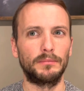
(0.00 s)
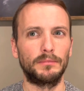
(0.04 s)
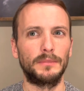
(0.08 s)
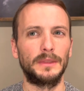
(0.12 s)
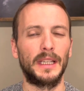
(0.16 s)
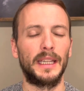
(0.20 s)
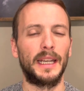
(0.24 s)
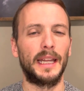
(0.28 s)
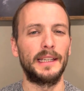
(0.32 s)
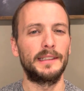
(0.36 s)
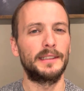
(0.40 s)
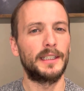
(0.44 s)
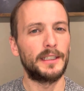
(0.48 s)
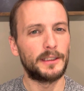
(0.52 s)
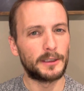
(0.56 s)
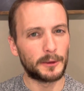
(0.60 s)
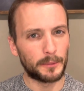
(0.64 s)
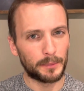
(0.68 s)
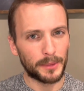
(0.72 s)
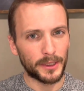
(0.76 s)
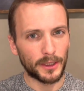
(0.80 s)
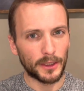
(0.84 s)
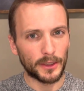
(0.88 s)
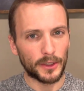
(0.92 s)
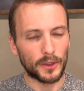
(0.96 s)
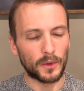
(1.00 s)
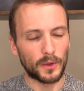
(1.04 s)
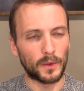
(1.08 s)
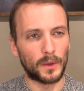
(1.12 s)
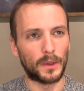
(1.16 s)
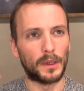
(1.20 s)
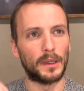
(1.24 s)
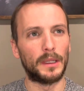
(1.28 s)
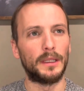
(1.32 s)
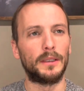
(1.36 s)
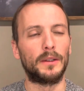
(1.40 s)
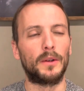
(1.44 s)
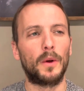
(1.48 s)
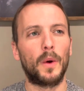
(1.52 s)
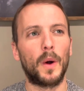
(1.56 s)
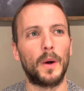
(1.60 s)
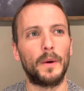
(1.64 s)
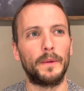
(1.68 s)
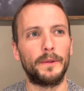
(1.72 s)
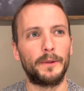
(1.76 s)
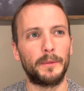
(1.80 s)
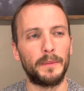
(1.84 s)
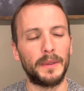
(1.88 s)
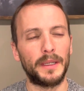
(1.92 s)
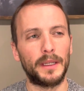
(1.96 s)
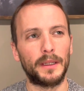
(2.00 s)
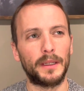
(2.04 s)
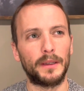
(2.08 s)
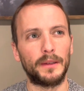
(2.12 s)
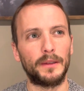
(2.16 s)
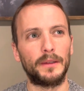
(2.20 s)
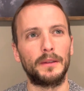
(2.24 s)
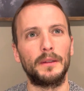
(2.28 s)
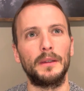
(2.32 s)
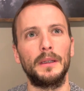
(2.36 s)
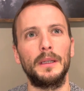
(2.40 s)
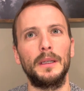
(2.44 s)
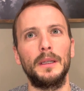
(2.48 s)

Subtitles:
And I say spiritual in quotes because